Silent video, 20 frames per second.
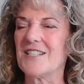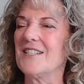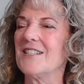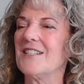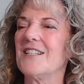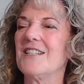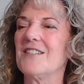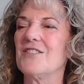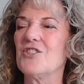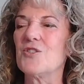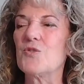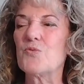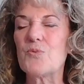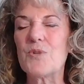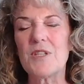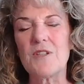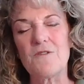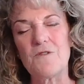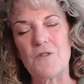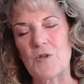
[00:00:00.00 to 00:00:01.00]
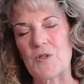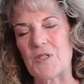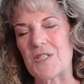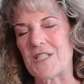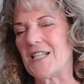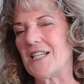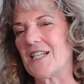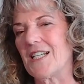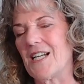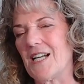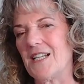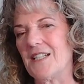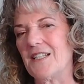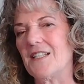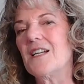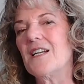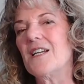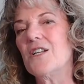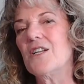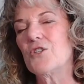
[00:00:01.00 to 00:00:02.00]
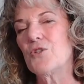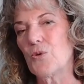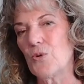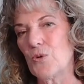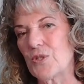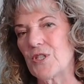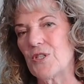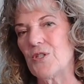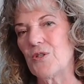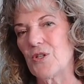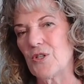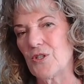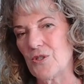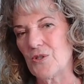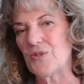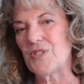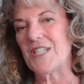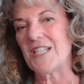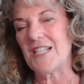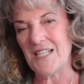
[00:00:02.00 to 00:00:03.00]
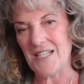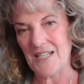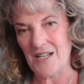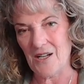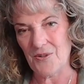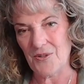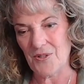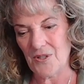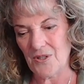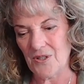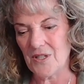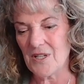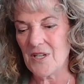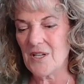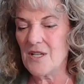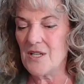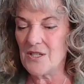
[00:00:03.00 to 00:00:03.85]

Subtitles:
and just really focusing on tools that you could use to eat healthier.